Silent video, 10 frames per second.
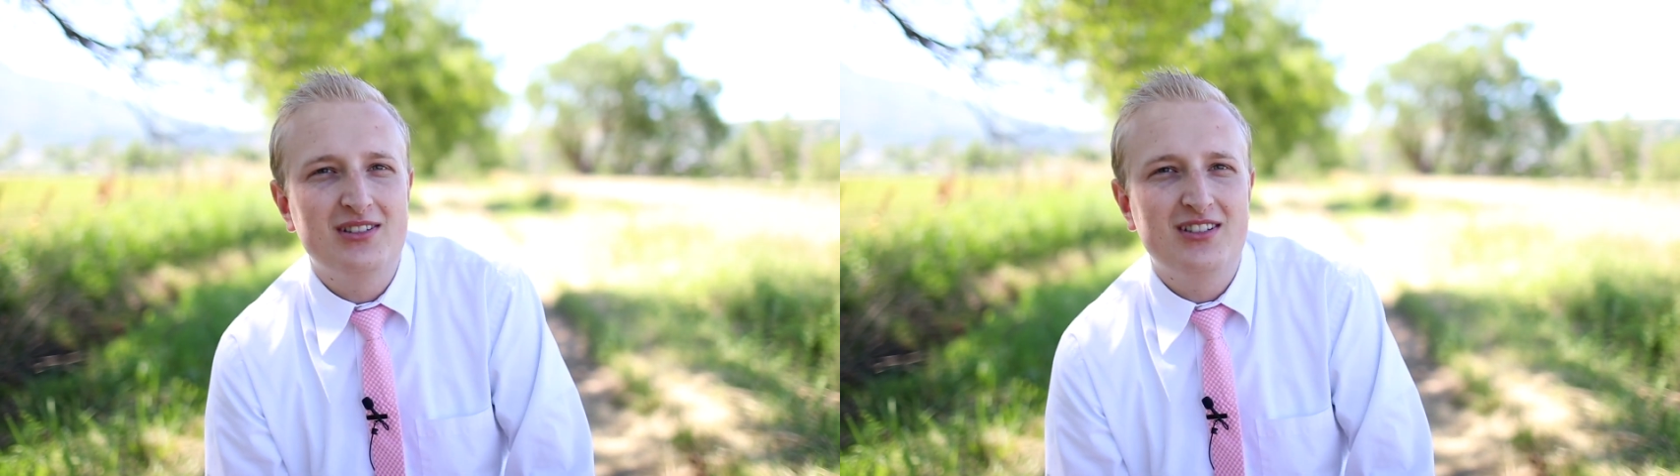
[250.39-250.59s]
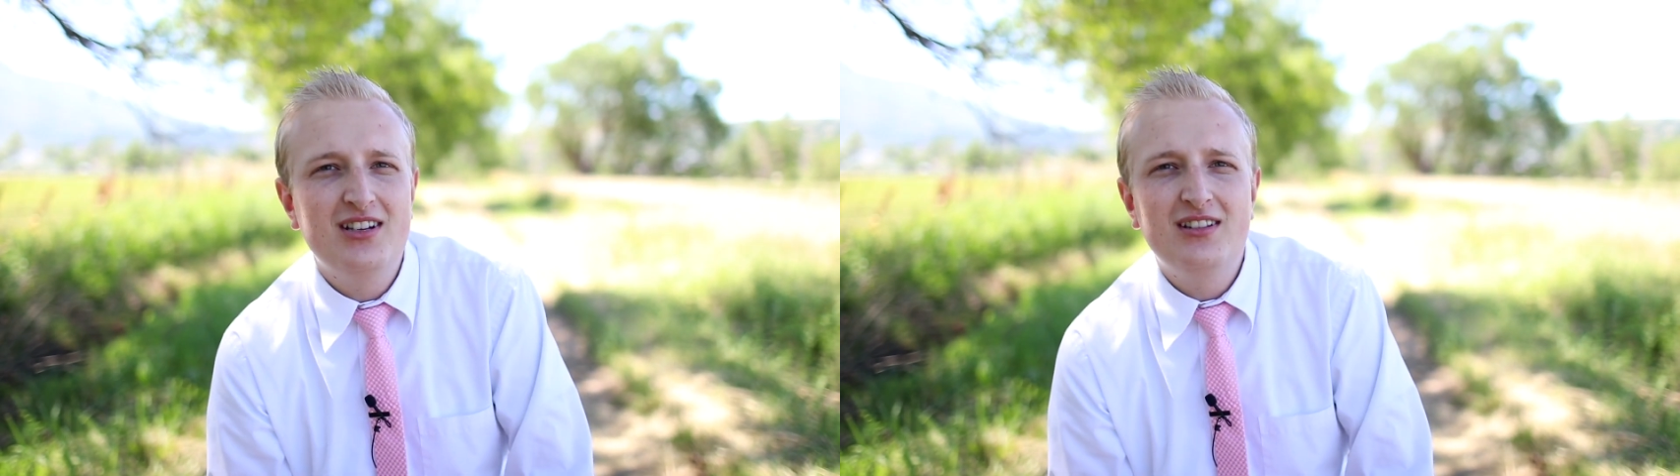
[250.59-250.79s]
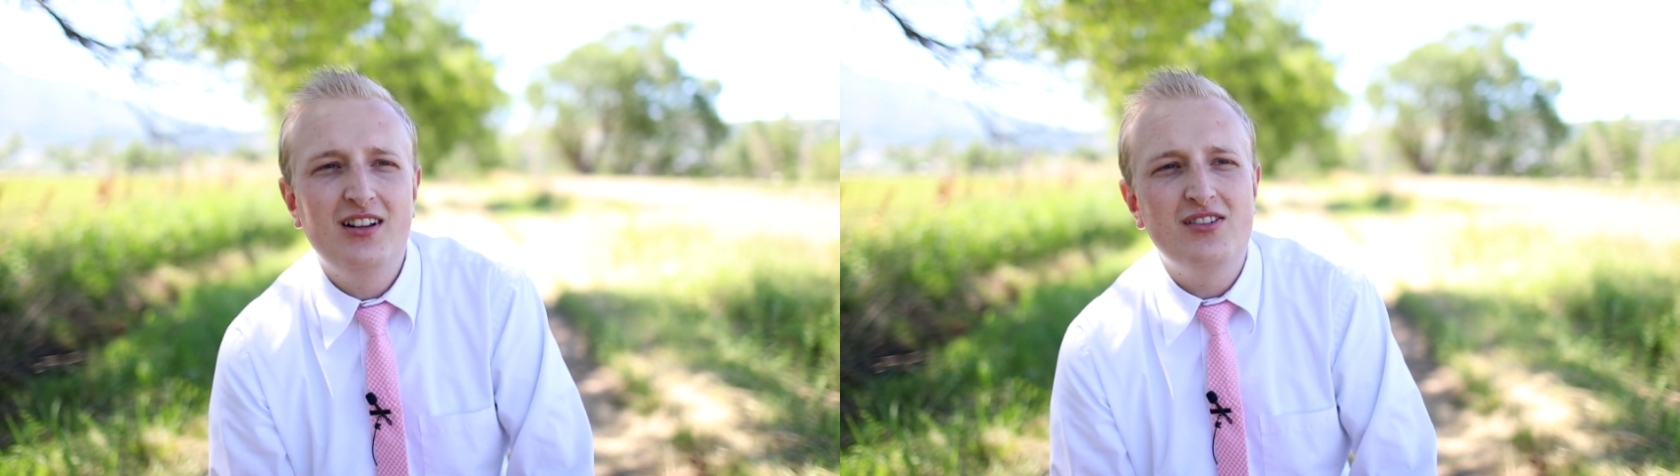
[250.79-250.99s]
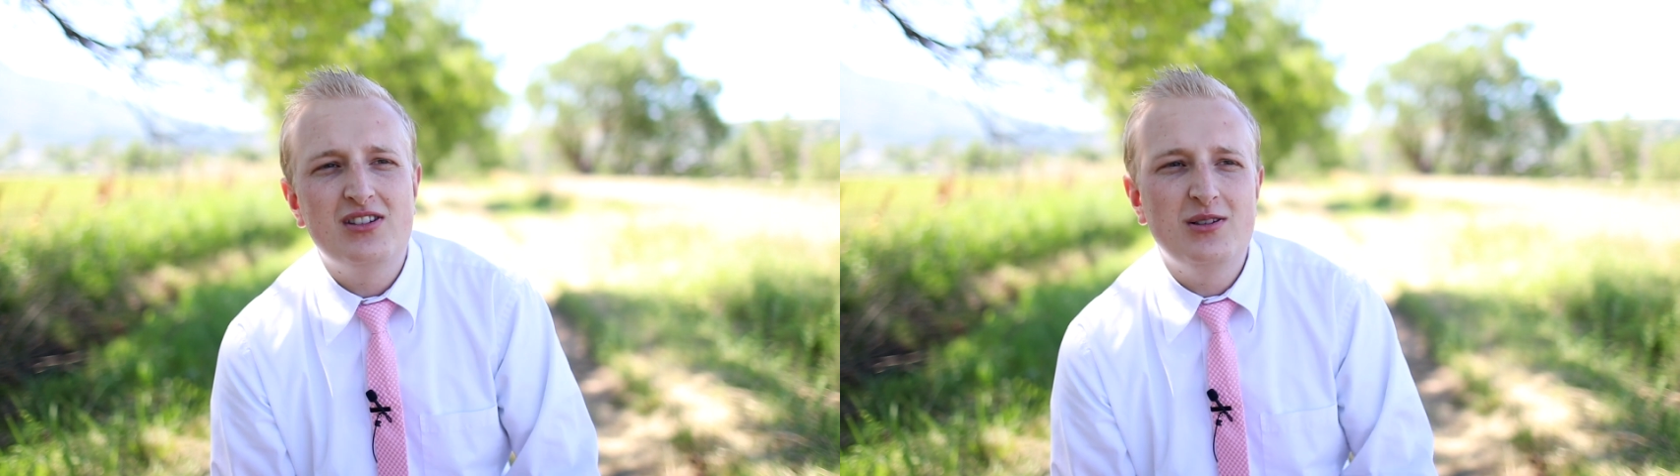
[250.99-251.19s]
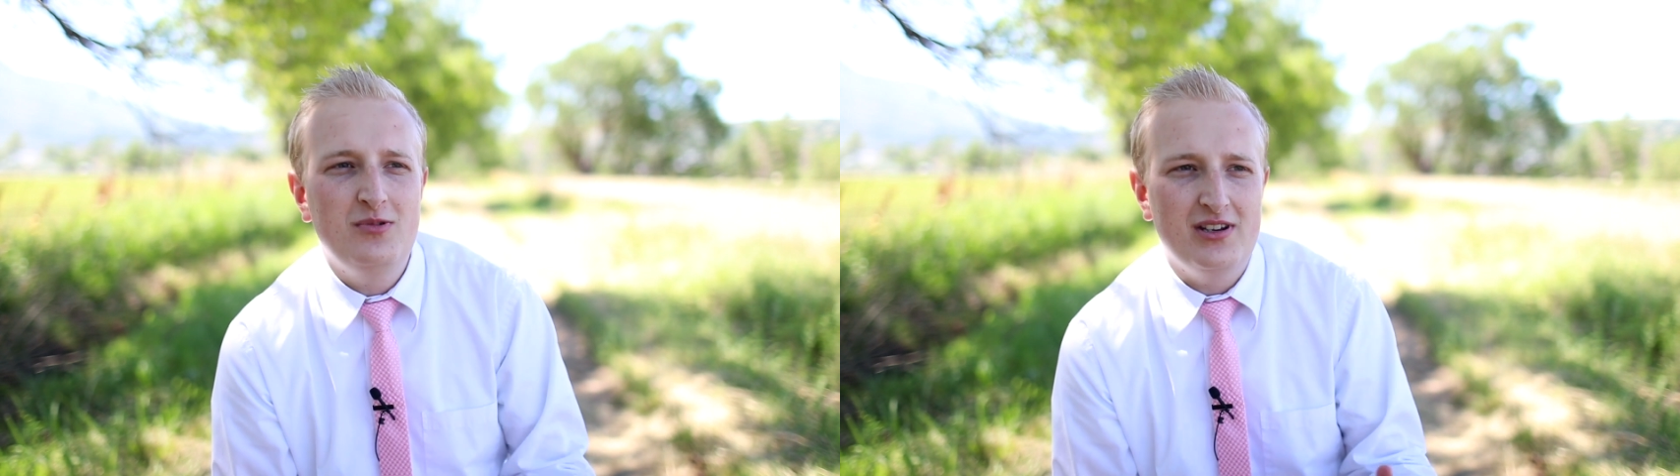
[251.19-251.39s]
she loves
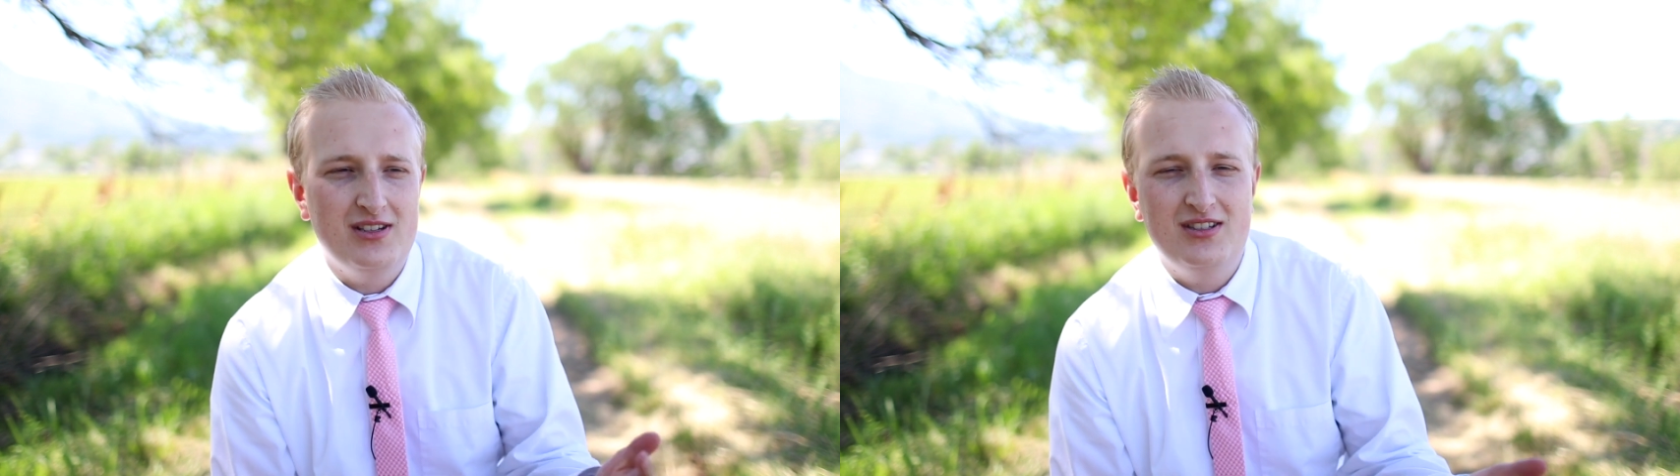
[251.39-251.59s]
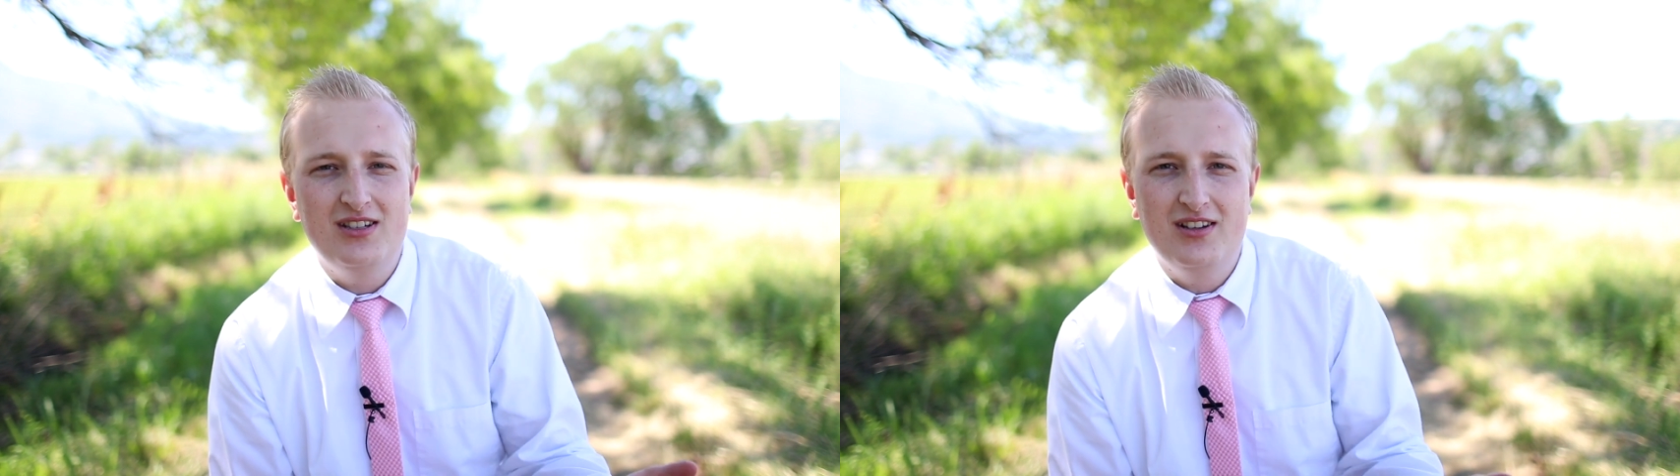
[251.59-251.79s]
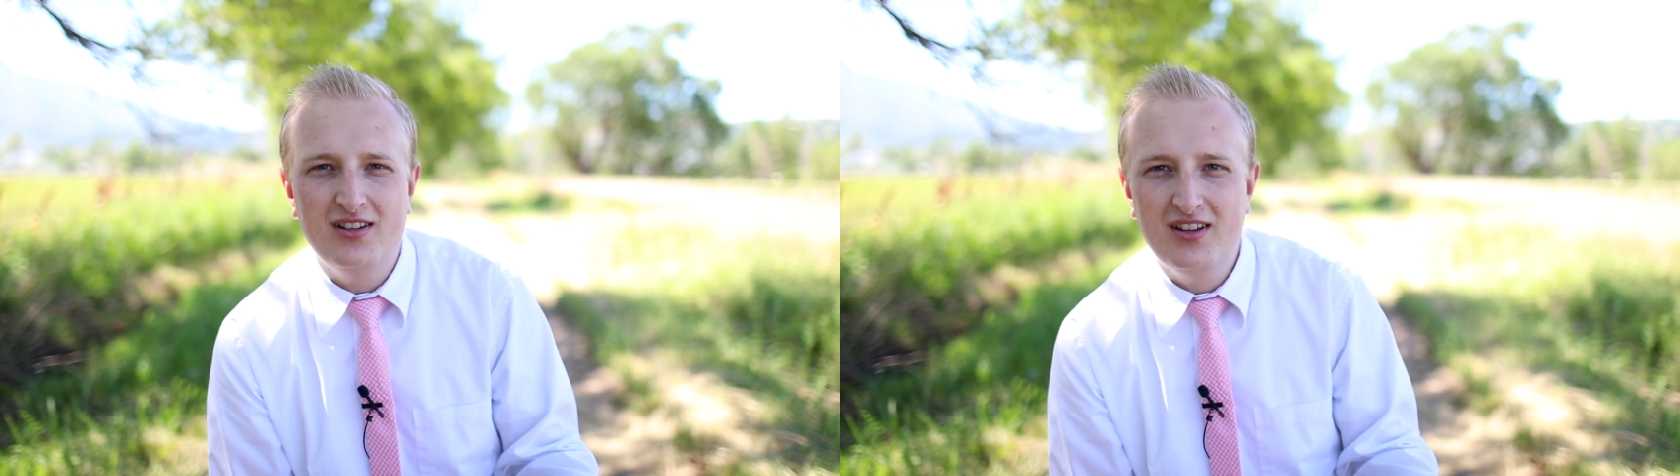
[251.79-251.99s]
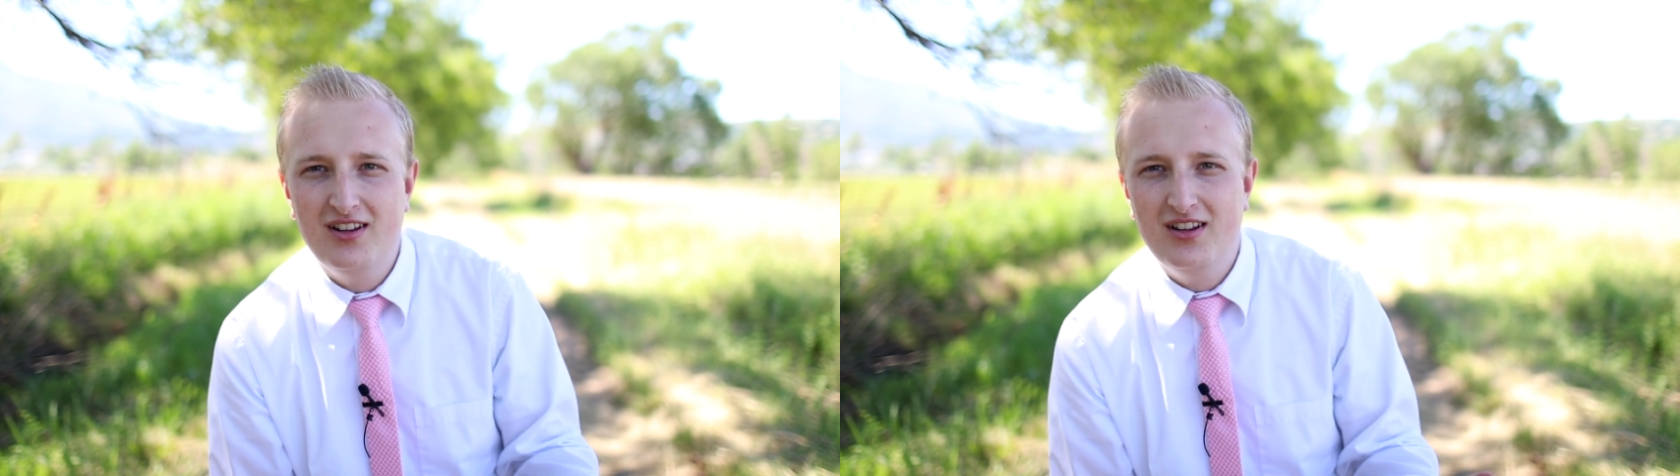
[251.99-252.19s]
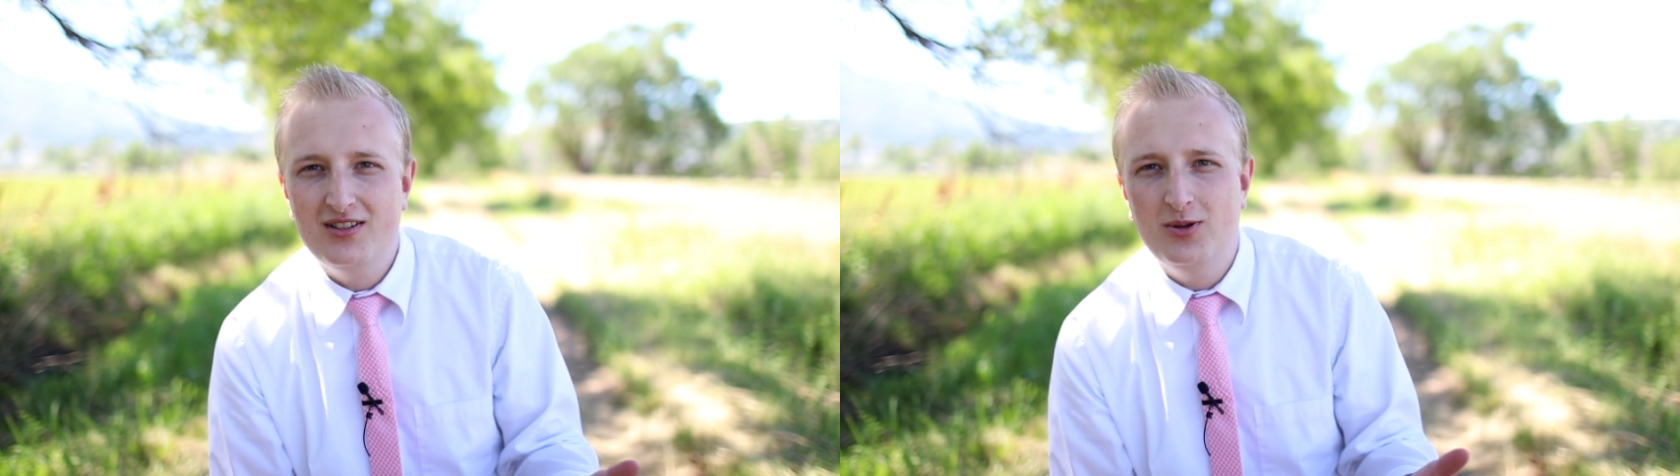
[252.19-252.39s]
it when I sing
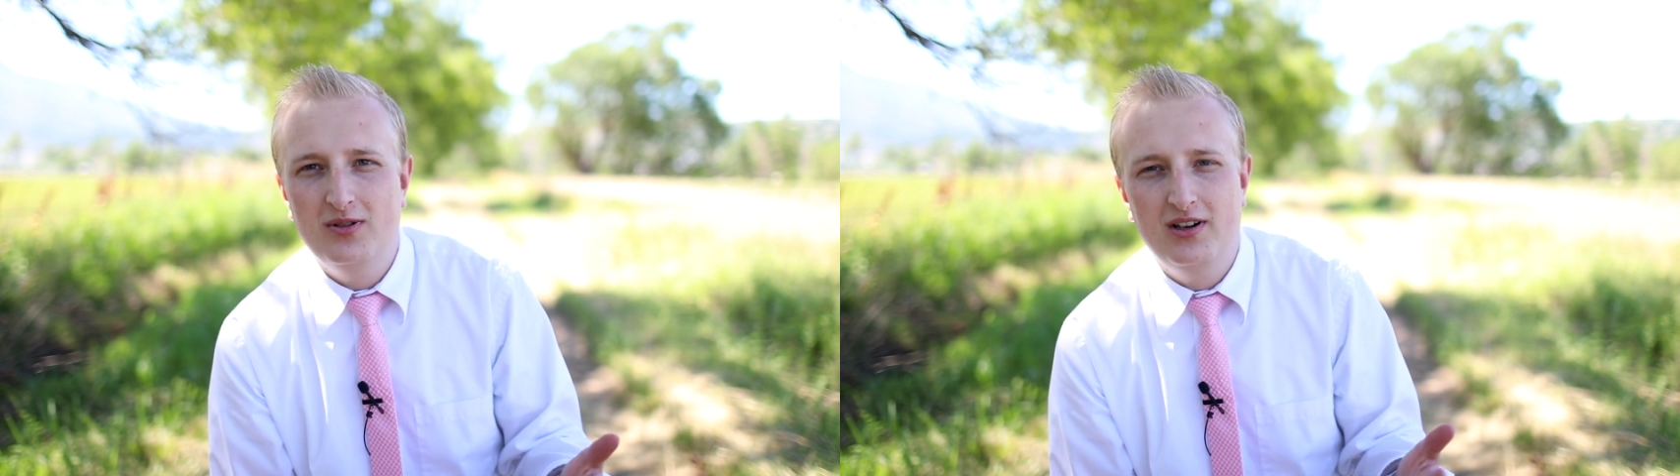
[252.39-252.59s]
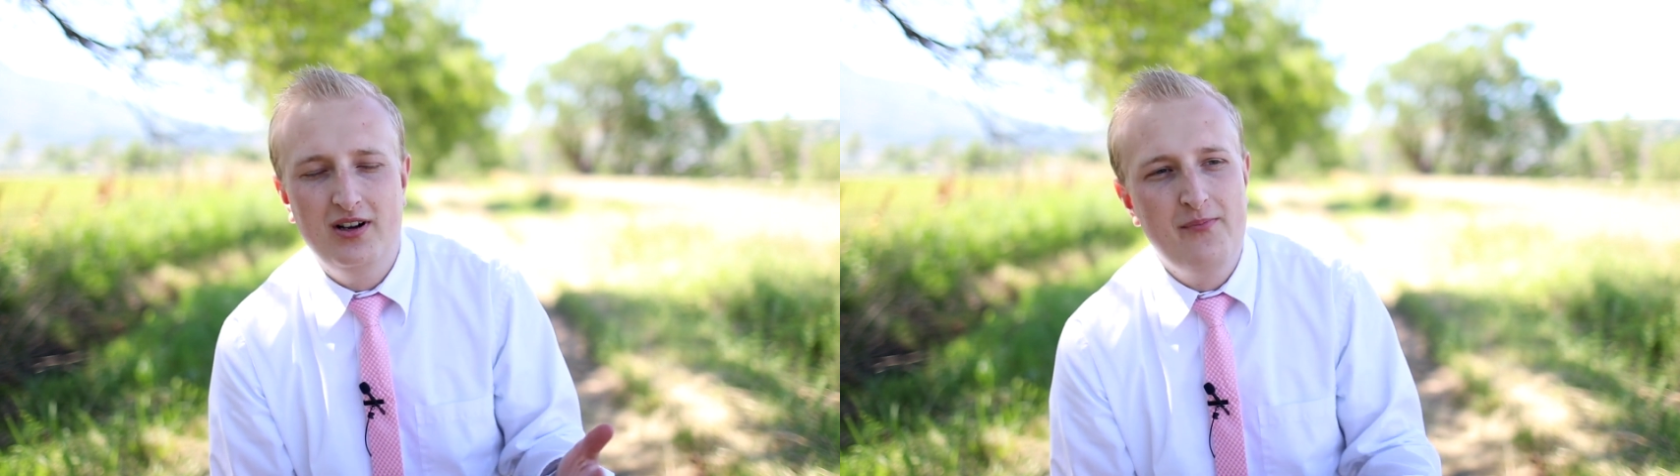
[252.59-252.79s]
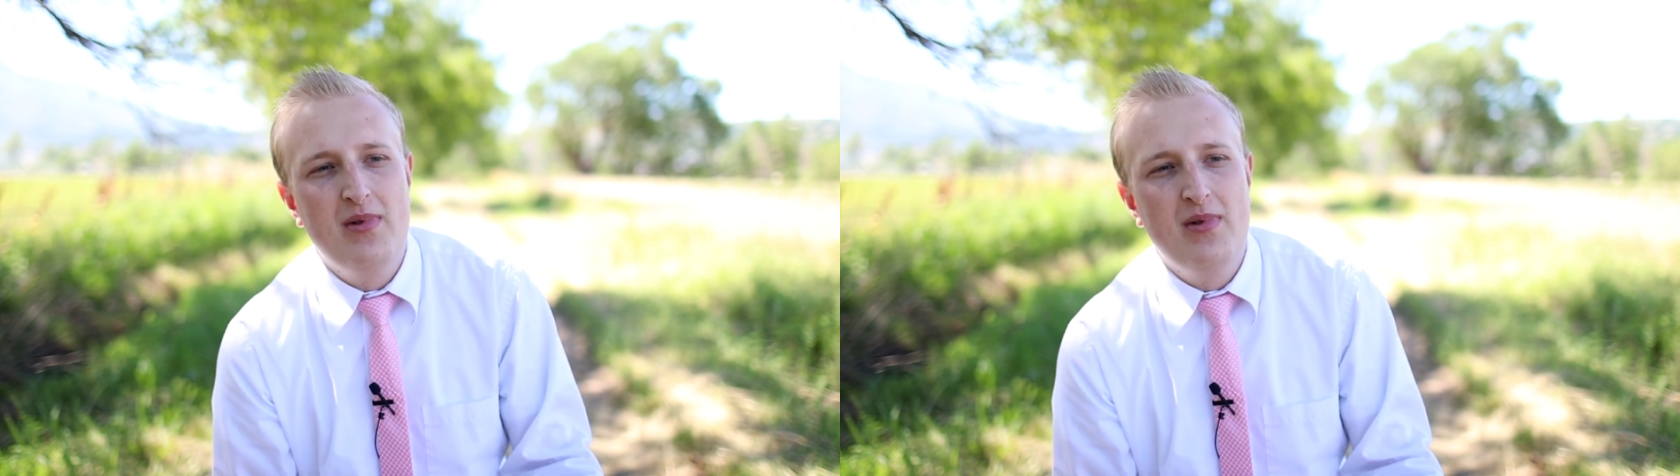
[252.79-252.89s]
to her.